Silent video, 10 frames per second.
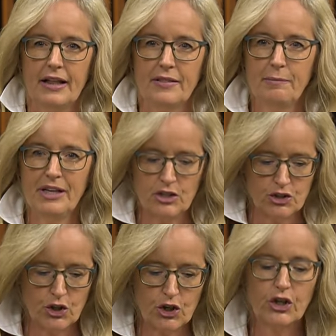The
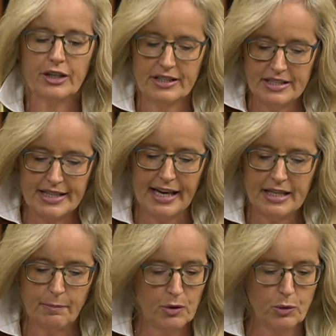minister can stand
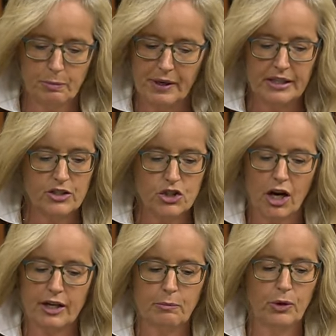up and repeat his
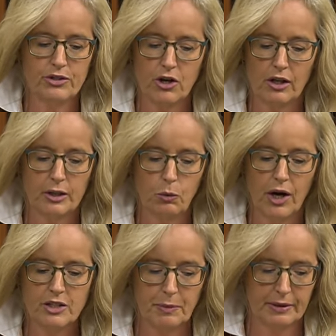talking points all he
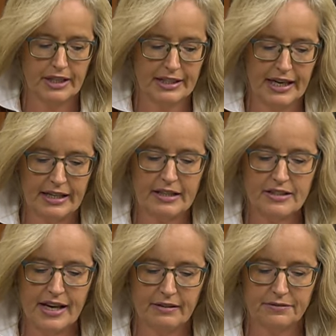wants, but
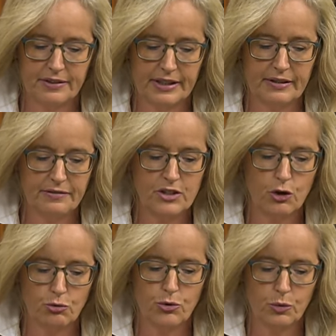Canadians have lived
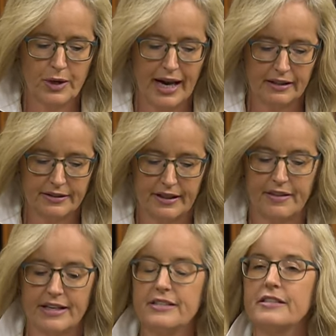through the reality.
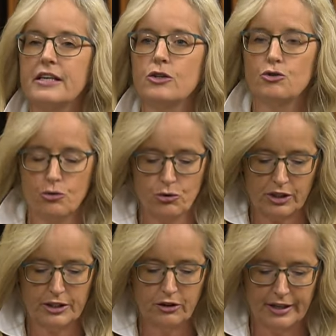They see the truth
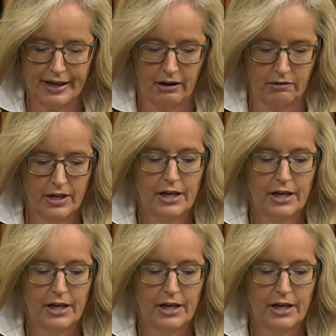clearly now.